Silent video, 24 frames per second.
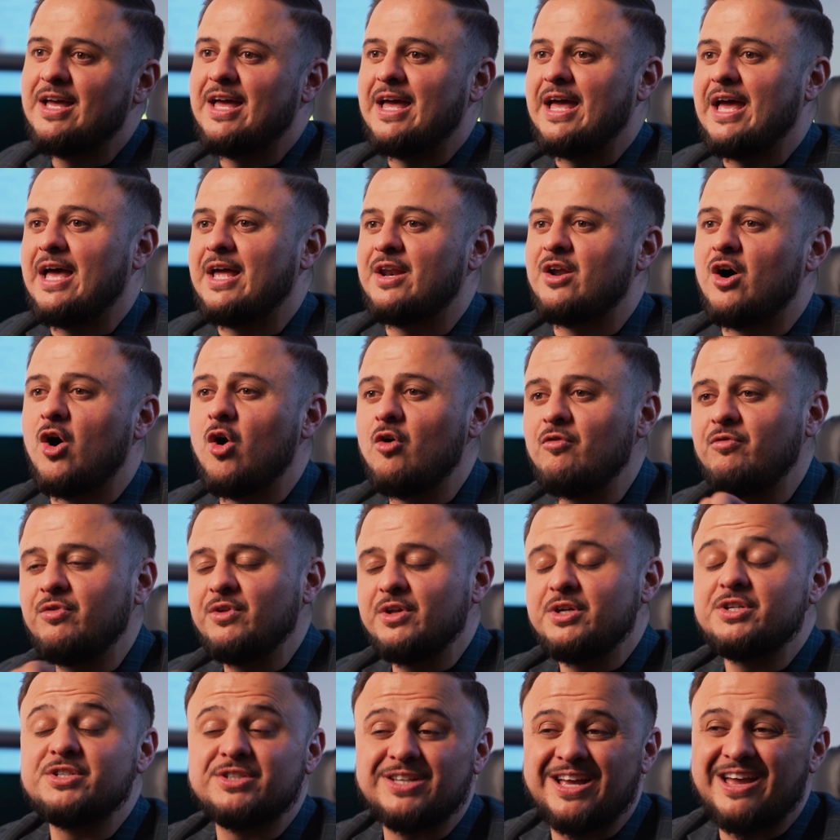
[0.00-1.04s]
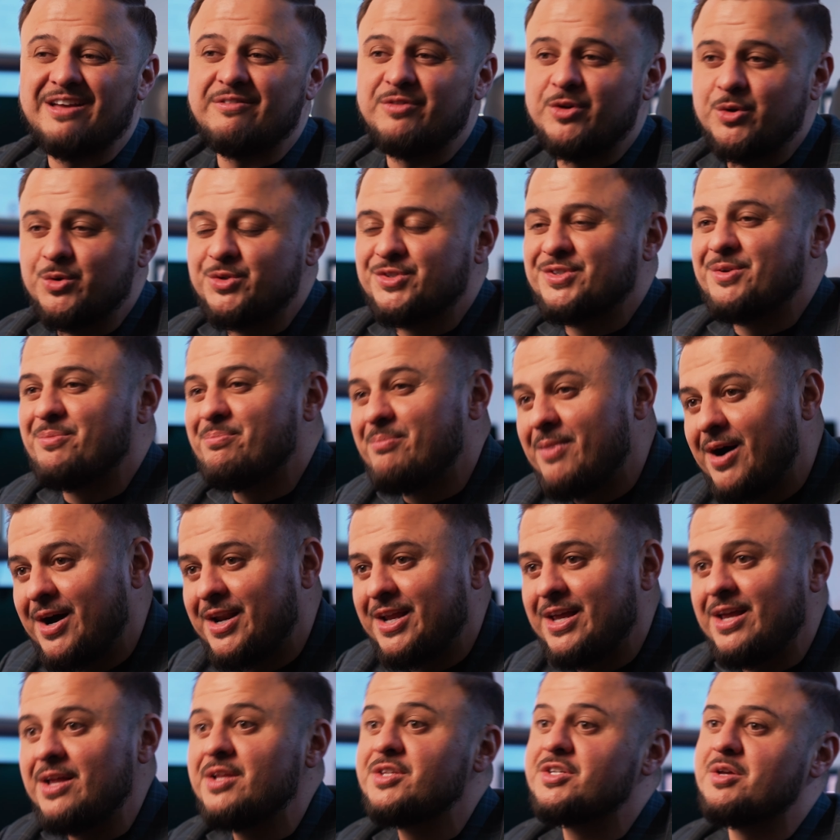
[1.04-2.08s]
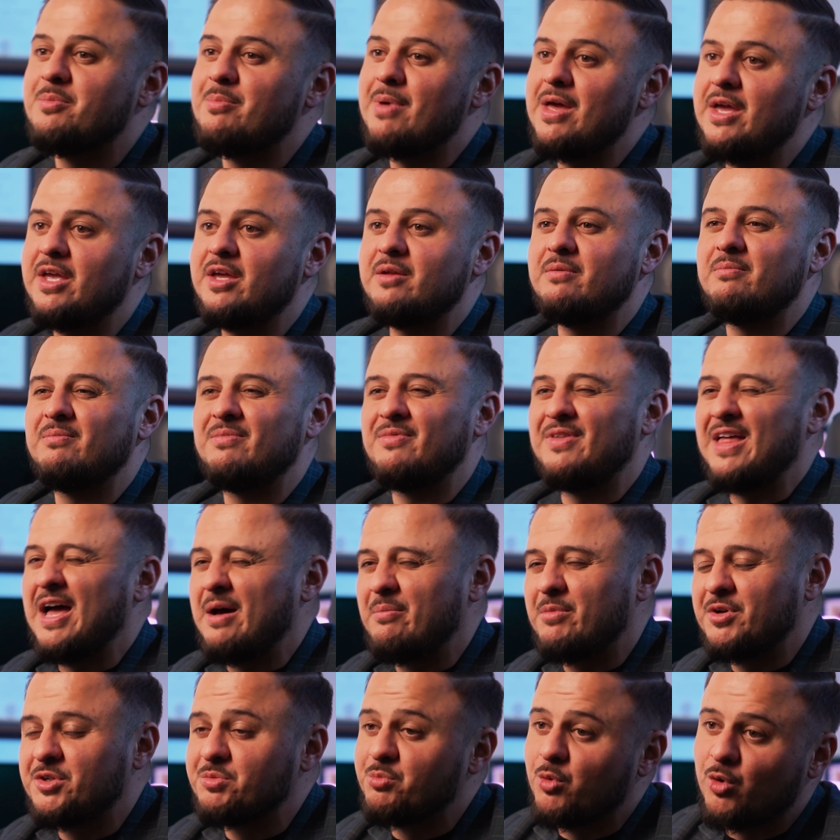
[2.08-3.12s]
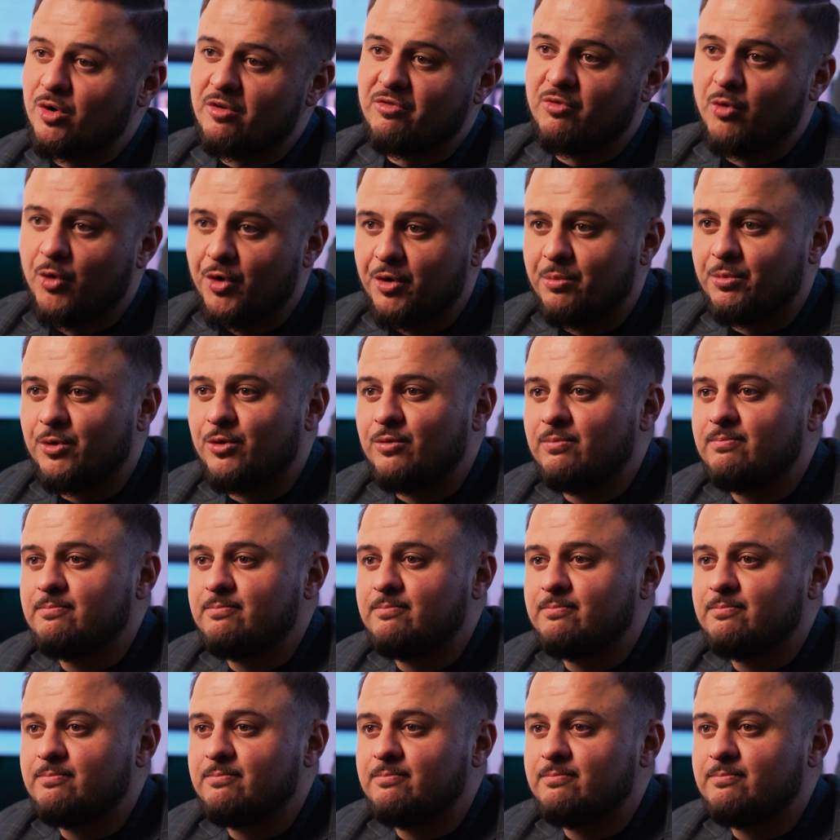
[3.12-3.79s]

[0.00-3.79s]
and hopefully save you some money to make it that much more affordable.